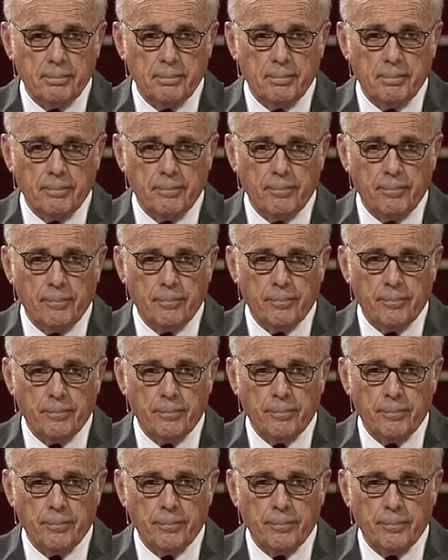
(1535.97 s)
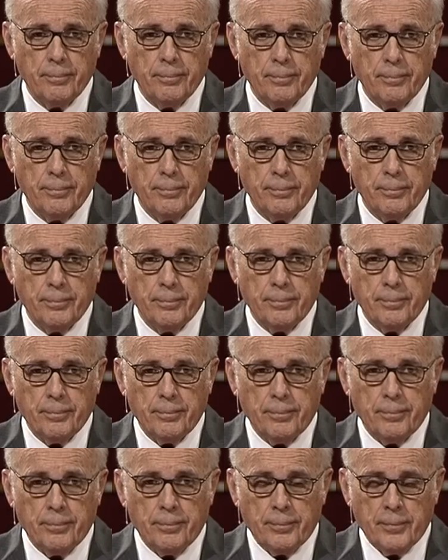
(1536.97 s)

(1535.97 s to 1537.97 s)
No one is speaking in this clip.